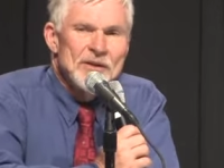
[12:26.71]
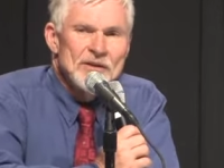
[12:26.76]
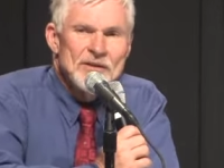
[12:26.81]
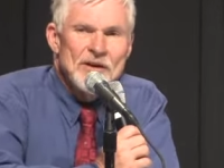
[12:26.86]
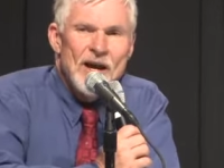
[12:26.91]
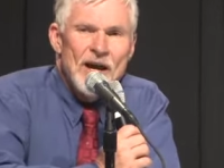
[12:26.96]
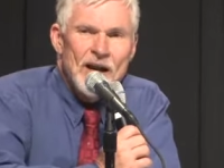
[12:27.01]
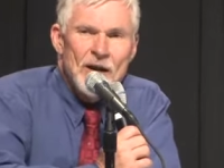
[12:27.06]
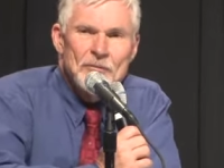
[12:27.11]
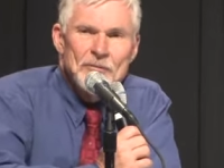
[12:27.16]
It's
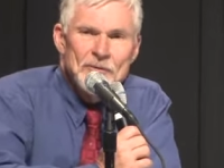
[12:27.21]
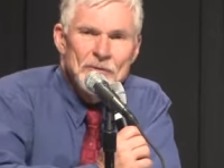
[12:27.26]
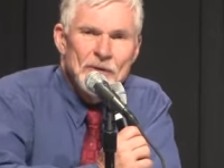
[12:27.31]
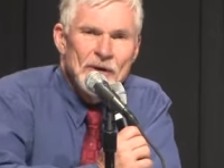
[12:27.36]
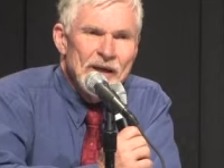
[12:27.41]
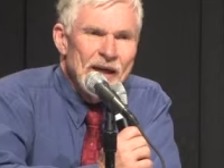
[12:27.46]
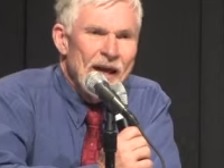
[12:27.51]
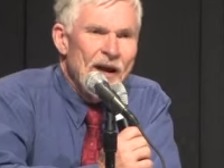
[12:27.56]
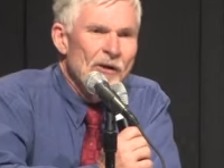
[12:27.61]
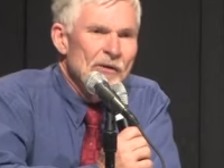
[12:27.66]
not up to
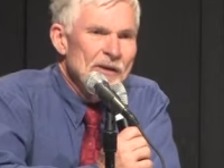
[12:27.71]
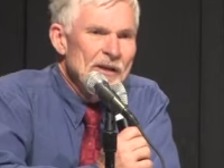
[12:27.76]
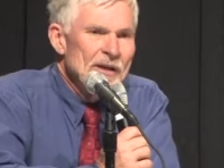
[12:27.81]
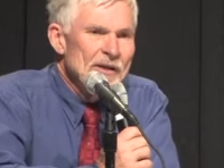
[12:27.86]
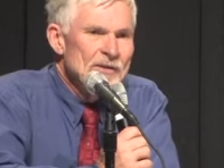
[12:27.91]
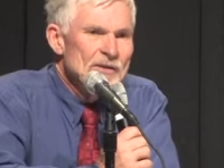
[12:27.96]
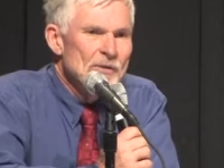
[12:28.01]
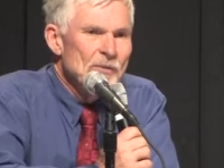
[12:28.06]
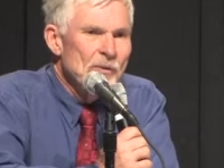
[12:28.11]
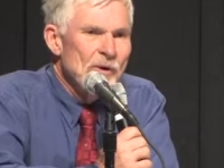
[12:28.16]
a county
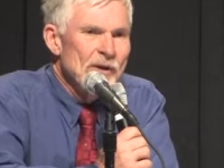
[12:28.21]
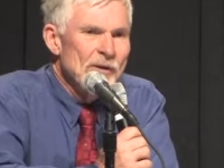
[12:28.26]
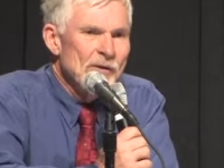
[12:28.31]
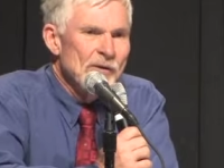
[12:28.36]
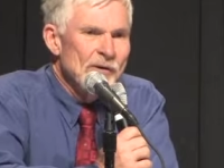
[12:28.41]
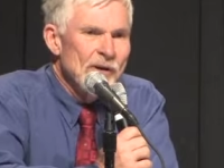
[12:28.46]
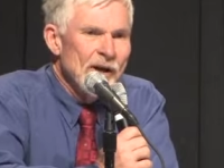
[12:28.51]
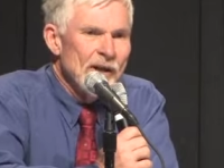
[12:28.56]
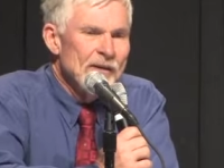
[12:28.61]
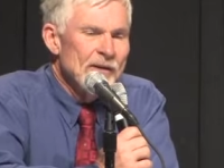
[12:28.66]
as to
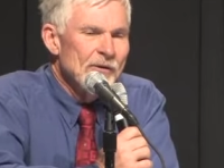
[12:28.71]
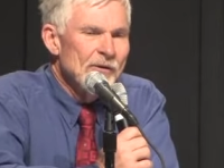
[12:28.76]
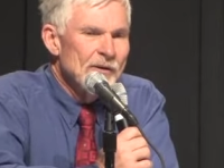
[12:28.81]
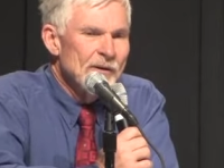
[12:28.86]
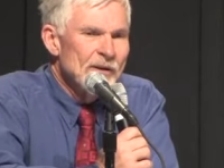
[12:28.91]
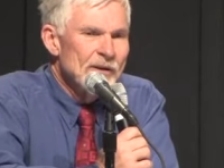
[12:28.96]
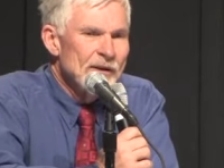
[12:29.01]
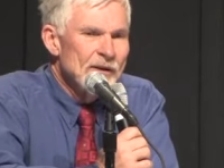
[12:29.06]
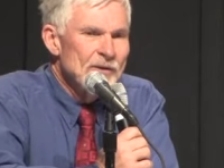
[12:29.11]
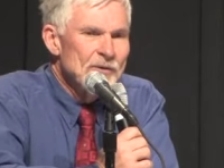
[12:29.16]
whether or not they're
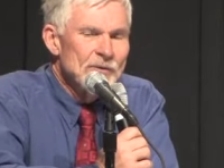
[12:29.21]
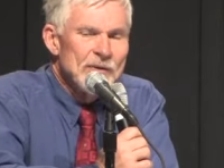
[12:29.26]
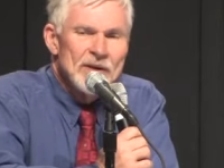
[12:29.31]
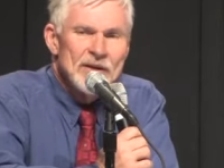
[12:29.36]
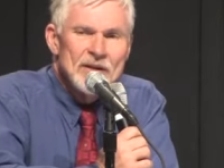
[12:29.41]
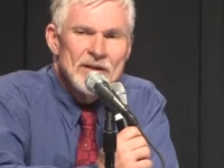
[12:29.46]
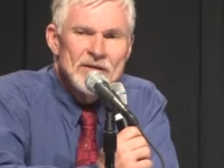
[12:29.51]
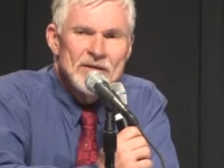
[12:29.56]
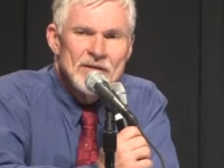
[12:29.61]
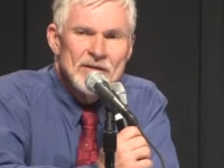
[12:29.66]
in the
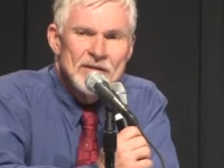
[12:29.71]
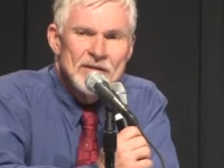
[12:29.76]
district. It's, a,